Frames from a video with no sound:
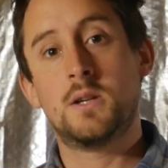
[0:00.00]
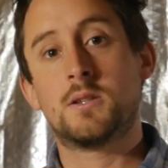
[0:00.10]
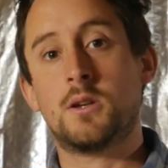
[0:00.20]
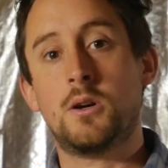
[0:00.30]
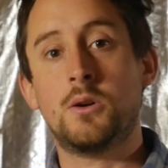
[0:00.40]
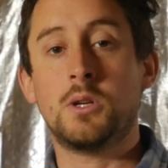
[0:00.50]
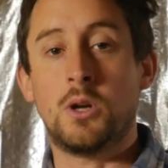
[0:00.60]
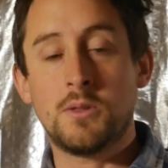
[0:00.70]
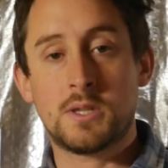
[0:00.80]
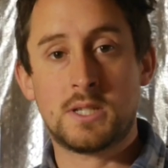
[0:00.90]
So, you
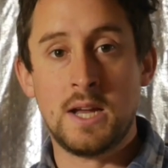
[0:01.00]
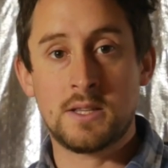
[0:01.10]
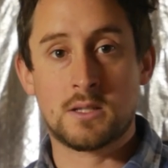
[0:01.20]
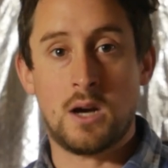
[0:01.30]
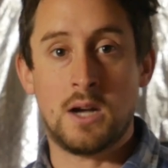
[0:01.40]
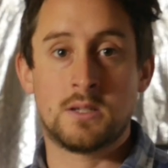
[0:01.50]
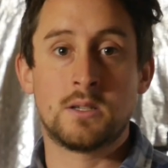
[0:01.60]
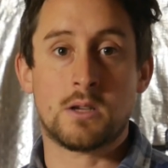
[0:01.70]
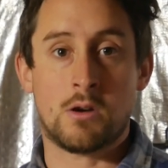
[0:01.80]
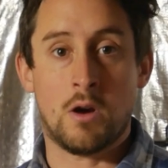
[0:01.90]
know, the standard
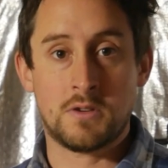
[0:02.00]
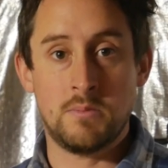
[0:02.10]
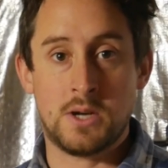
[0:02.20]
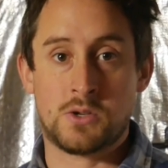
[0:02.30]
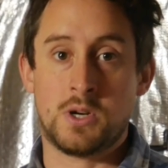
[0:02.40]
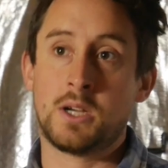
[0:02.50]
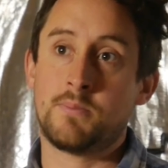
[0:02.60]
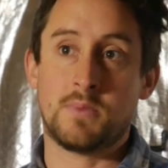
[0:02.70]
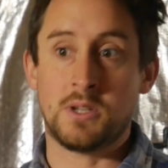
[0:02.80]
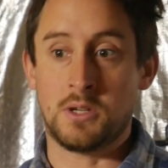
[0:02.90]
sizes are often metric.
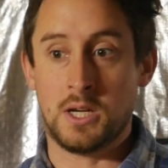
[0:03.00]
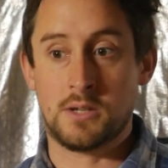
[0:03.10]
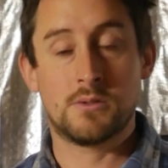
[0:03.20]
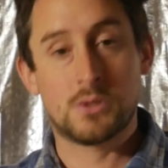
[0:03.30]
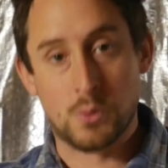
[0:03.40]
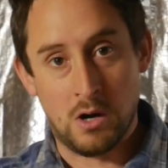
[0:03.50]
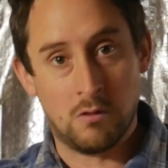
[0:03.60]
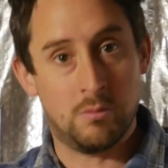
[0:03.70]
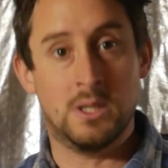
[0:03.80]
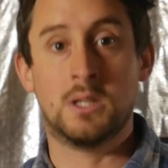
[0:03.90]
You can get
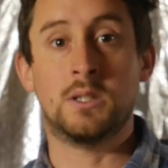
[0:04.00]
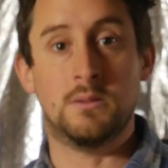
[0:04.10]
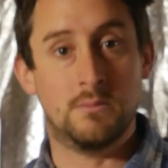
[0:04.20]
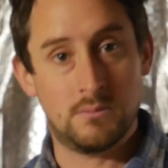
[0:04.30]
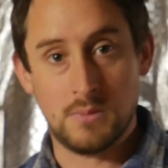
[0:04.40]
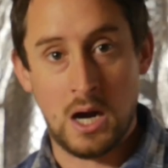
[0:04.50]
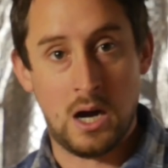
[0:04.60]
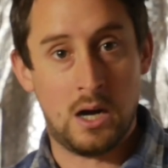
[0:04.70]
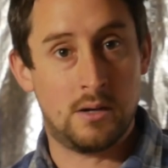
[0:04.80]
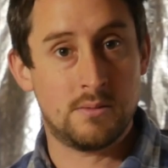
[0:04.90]
12mm and
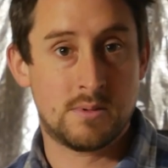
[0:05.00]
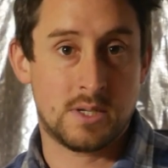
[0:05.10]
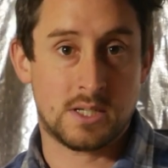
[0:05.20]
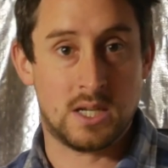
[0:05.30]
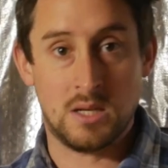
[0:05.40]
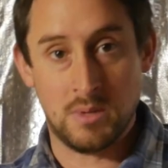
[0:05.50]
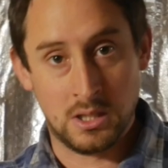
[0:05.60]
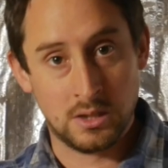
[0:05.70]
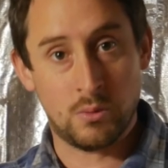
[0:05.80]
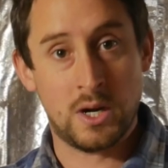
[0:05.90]

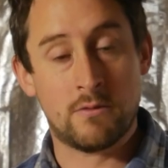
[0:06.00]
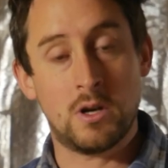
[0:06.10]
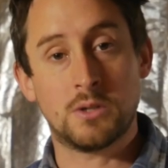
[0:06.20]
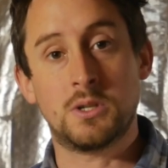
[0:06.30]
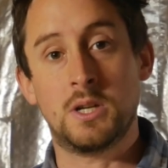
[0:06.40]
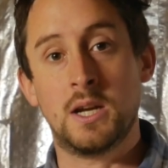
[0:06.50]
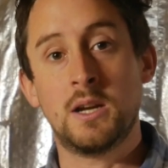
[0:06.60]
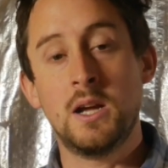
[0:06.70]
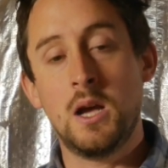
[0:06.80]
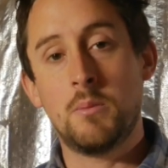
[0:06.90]
16mm and whatever else you
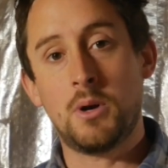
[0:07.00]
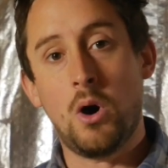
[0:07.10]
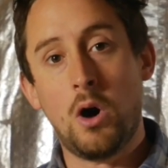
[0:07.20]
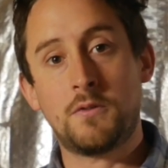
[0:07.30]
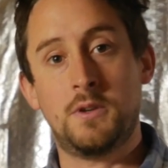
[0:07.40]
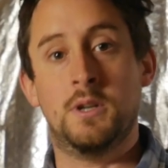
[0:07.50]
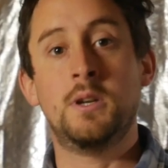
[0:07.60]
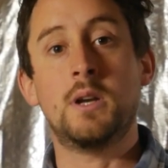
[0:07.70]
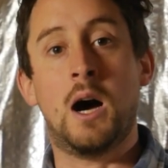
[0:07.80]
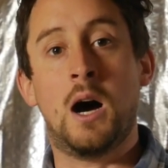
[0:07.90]
need, but
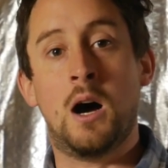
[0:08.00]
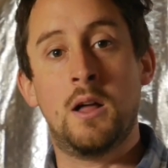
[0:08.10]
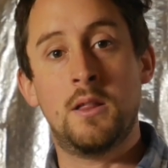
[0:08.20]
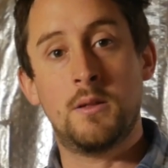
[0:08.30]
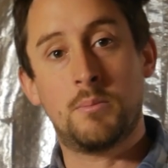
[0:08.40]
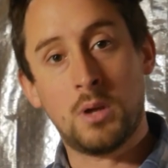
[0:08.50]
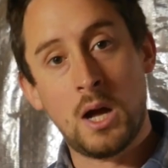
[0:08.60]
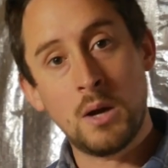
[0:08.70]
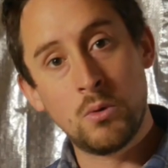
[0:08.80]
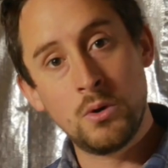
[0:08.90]
often
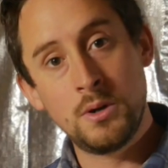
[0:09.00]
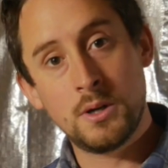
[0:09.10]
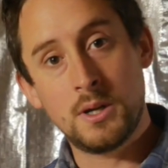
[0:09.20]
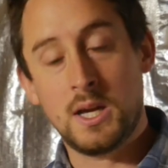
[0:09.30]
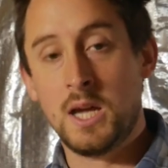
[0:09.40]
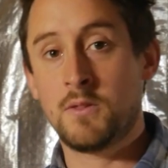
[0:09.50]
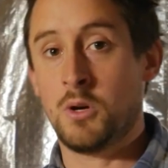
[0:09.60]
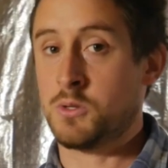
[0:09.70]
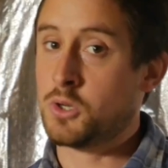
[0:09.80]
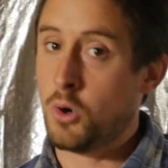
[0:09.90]
plywood, even
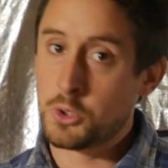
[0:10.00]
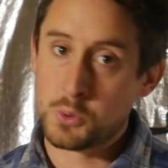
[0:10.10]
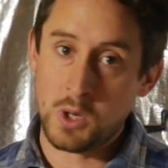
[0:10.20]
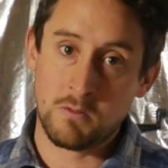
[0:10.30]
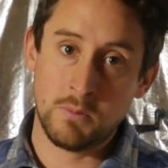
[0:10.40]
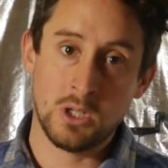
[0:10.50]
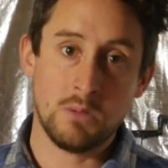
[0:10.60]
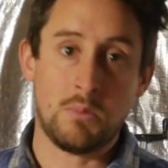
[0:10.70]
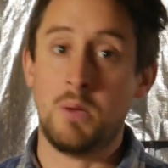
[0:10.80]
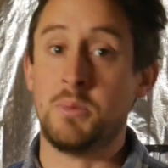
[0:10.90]
though it's called
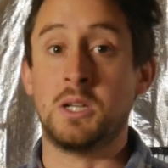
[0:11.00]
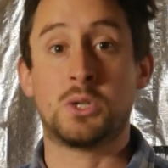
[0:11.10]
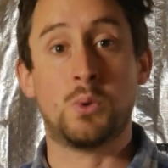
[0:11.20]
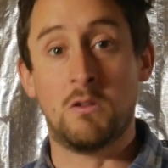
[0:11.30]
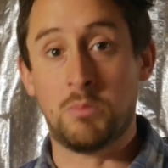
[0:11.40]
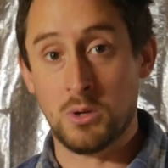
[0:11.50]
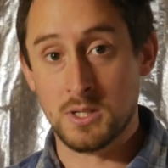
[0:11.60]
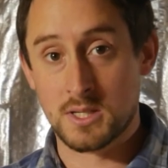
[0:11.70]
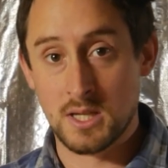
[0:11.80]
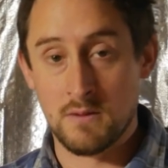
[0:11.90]
12mm, might be
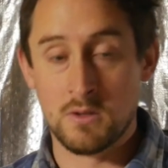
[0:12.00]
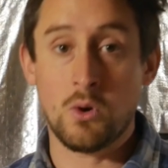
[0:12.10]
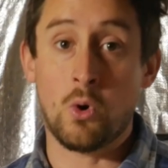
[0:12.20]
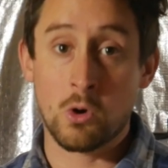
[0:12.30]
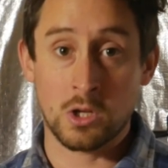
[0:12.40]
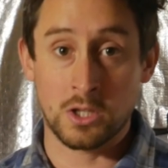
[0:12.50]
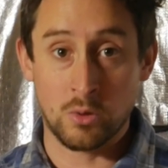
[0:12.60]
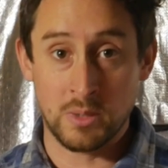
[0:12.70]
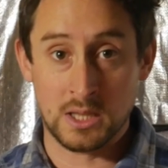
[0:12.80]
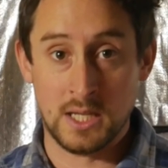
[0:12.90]
12.7 or a
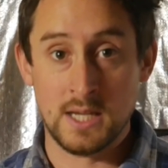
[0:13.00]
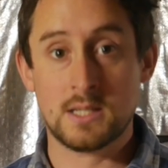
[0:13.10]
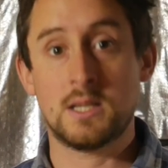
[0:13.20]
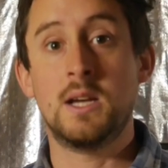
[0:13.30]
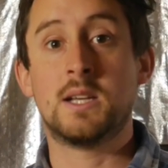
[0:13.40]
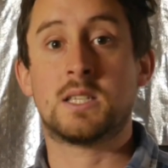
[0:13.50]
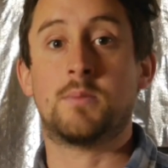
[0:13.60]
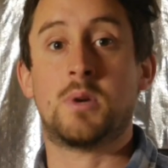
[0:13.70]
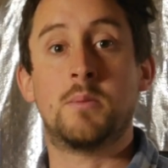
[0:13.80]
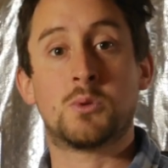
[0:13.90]
little bit less.
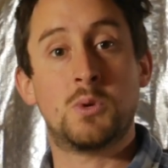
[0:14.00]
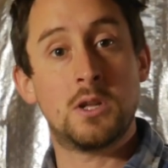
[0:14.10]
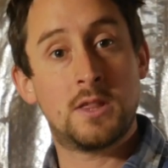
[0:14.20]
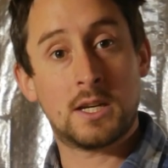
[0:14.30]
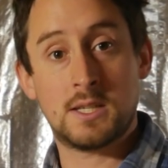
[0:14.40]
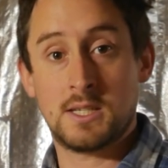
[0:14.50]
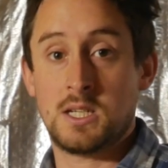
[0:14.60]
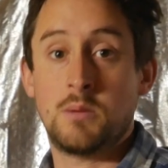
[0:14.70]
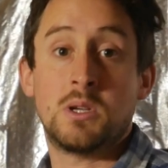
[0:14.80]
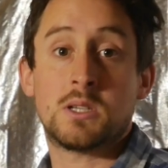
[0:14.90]
Sometimes when you're thicknessing
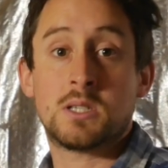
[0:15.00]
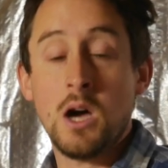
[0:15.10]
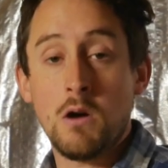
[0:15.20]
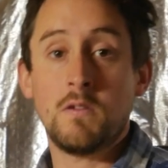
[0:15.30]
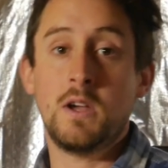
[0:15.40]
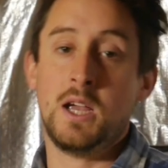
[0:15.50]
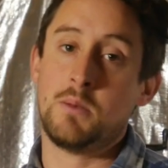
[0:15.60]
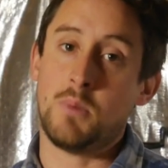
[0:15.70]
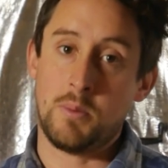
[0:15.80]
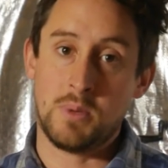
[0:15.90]
timber yourself,
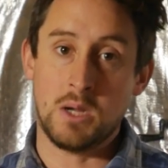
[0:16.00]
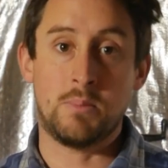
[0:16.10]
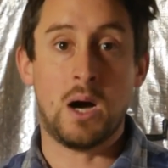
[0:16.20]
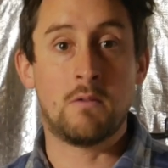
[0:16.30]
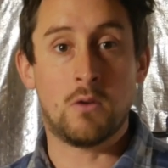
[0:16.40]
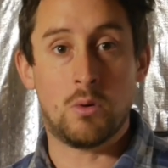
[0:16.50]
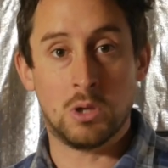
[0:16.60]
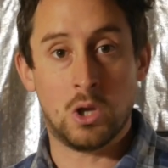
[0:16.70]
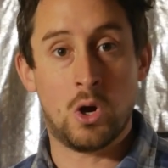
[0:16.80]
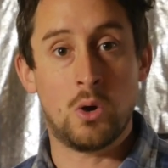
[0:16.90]
it might be above or
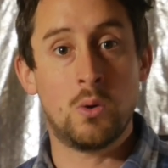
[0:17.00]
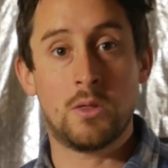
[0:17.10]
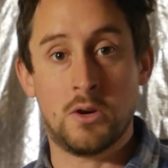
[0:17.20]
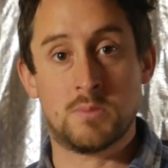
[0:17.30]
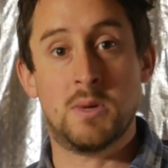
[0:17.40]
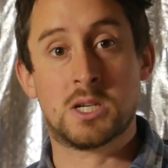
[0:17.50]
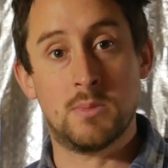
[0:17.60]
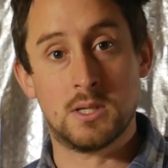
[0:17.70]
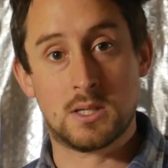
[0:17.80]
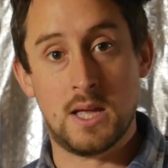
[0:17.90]
below those
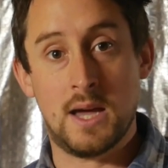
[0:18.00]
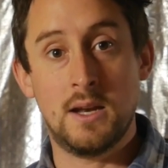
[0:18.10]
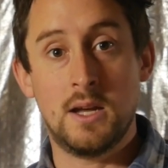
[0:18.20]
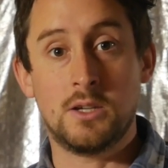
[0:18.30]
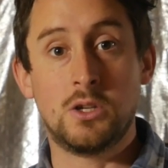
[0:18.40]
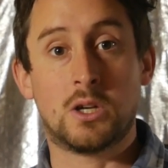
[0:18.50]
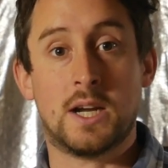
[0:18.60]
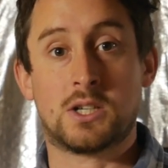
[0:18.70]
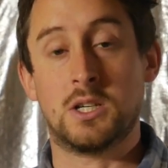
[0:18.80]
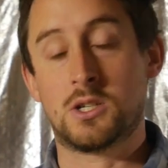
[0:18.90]
measurements that you can
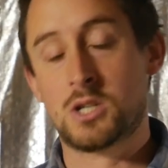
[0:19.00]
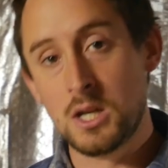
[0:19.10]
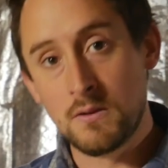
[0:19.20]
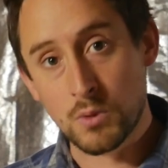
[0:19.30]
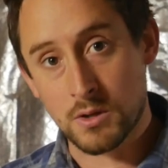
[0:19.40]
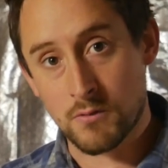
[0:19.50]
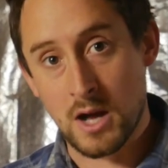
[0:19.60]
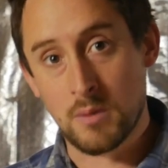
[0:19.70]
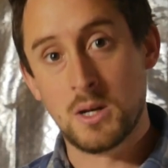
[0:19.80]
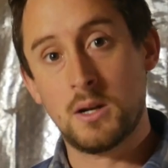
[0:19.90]
actually achieve with a
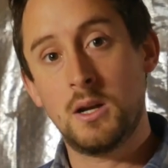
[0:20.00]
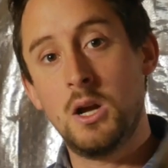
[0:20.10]
router bit.